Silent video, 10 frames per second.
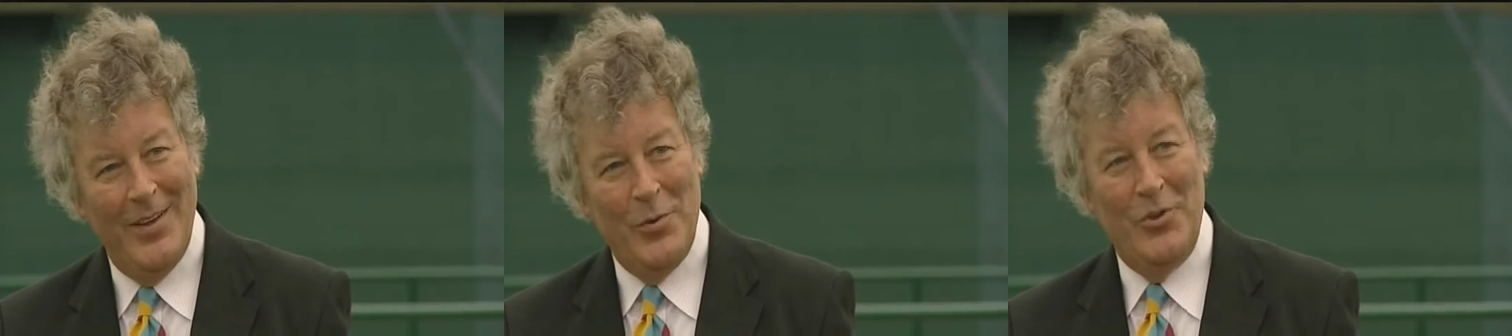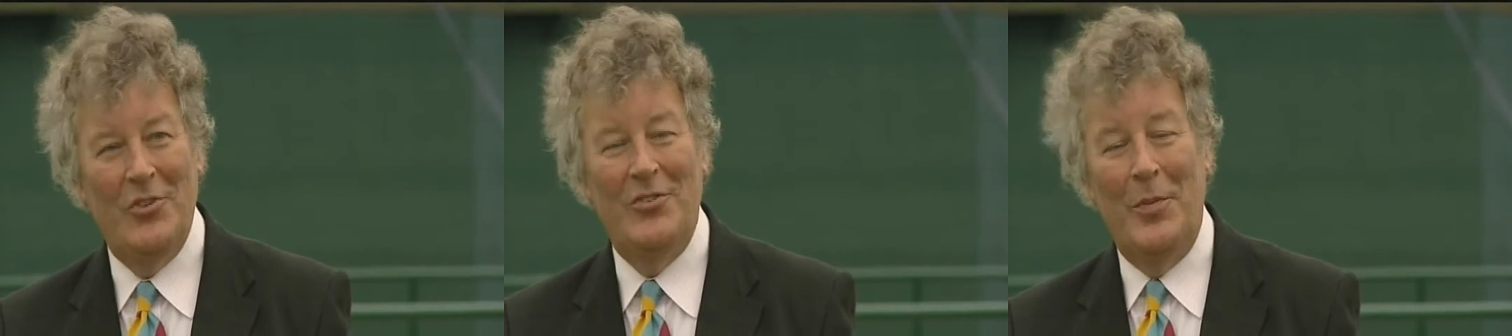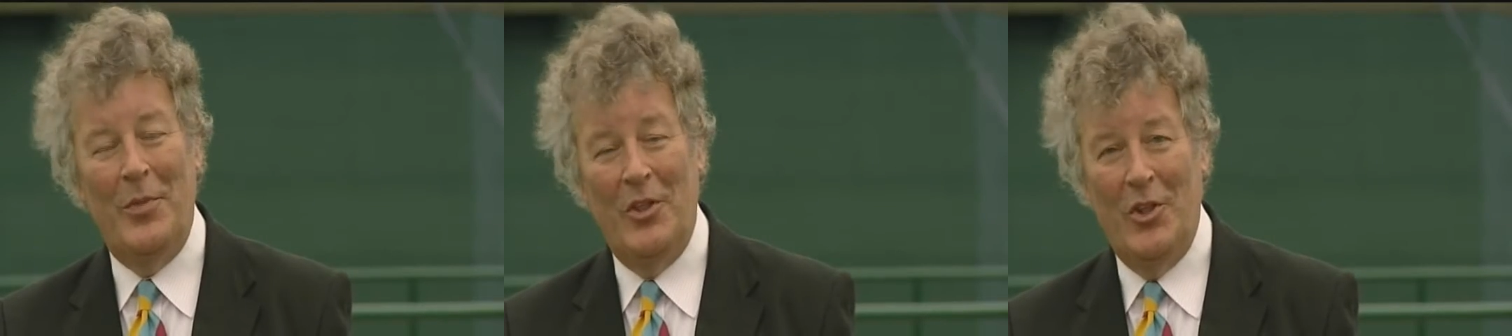which is
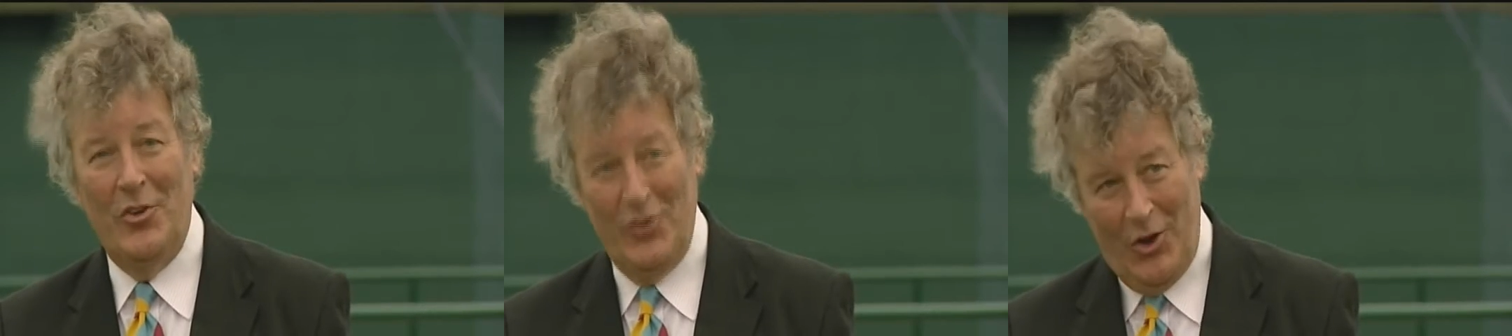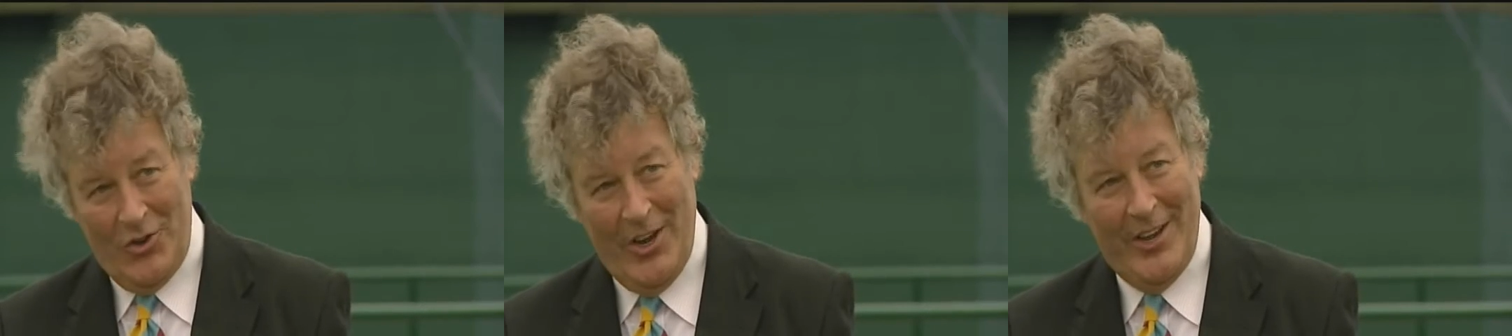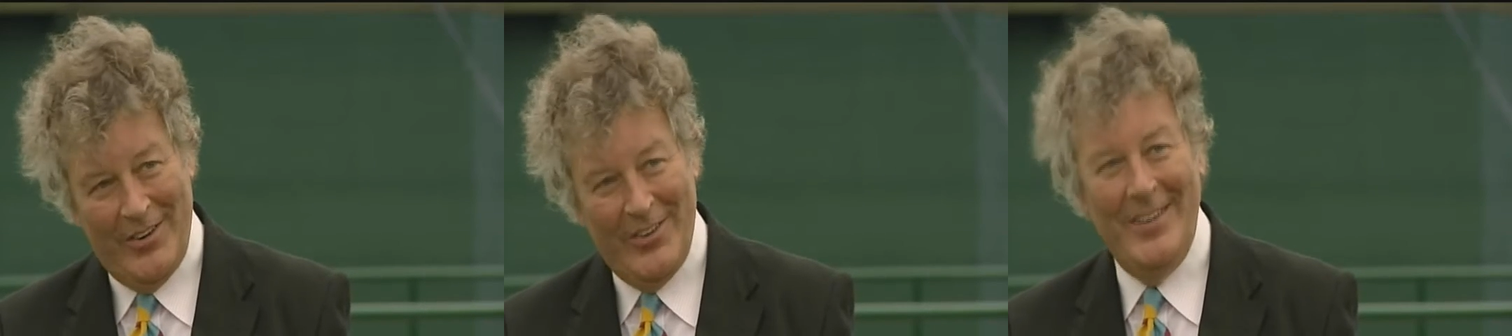something that has not
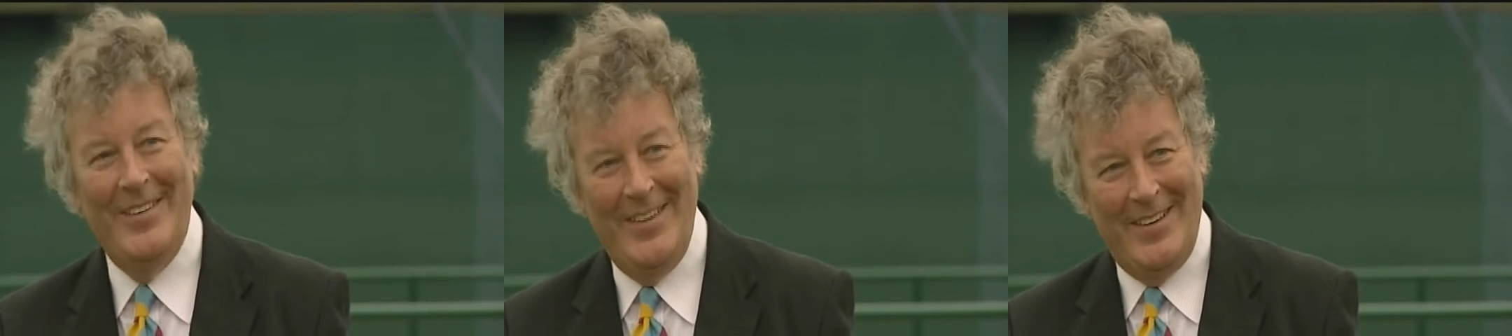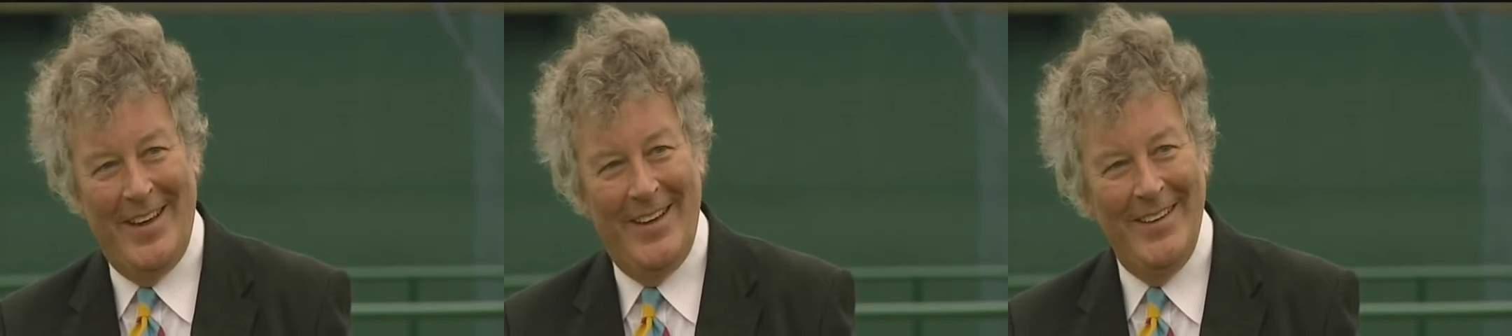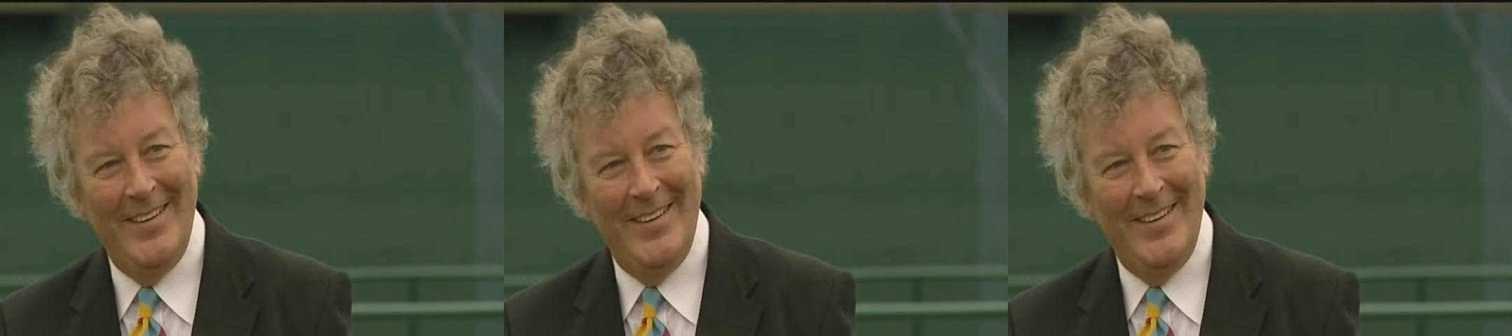changed today.